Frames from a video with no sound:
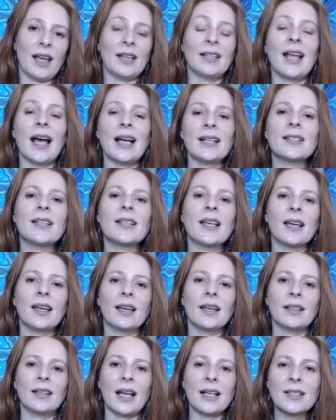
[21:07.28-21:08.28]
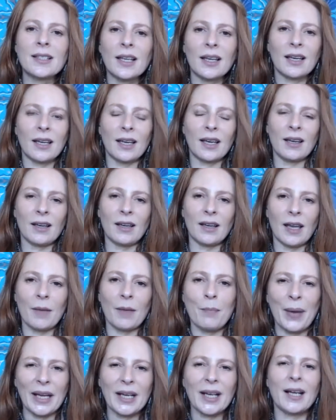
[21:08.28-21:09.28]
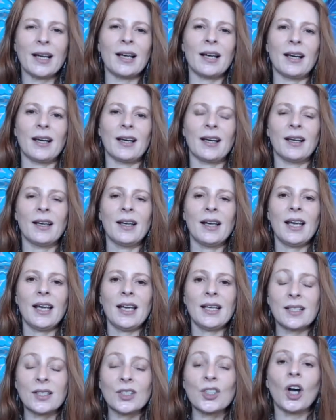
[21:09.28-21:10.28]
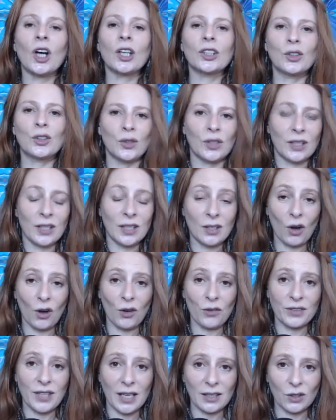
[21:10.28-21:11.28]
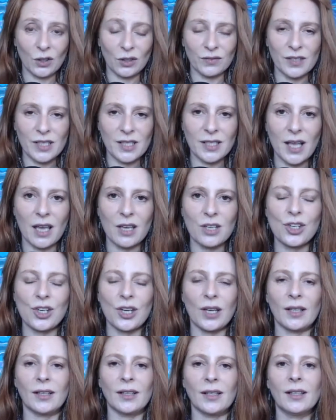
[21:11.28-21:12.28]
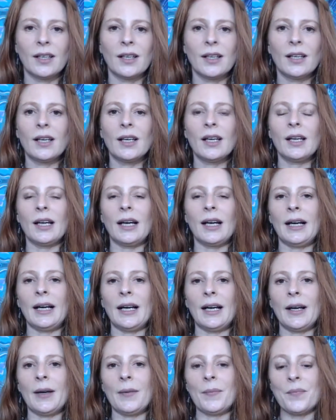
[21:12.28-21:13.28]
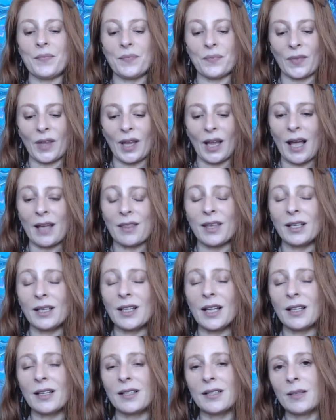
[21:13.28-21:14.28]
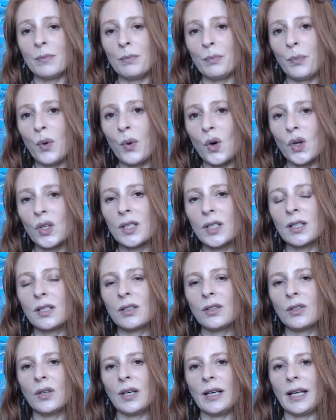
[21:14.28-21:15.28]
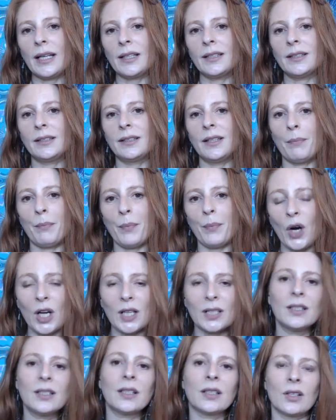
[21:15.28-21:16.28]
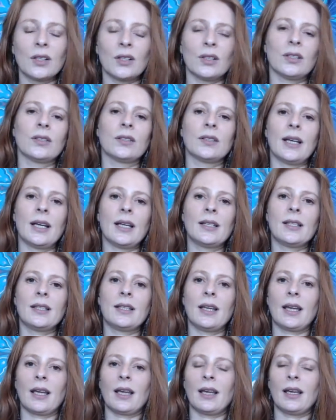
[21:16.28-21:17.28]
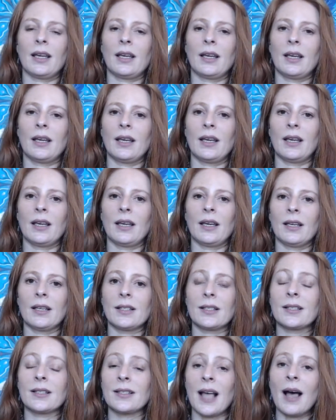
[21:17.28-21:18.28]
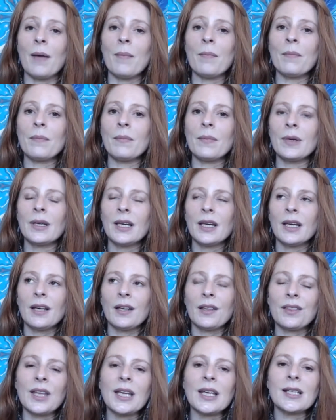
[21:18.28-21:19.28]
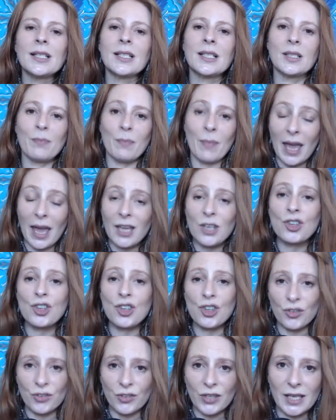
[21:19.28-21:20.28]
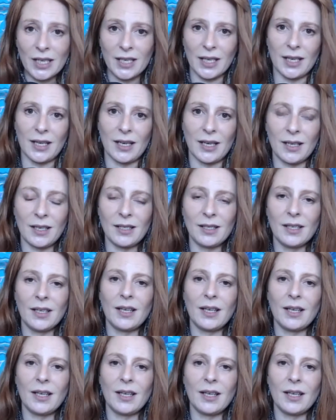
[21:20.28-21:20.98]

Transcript: that's a better start to kick off that conversation. I think that it's important to let the partner know that some things may trigger